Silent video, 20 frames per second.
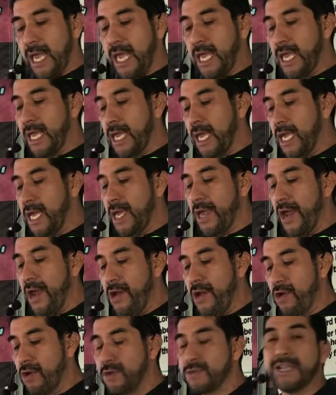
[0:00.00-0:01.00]
and King
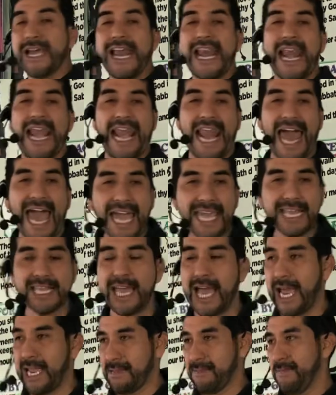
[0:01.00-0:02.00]
Herod liked
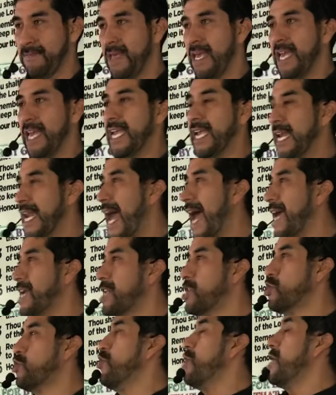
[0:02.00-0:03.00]
that. He liked to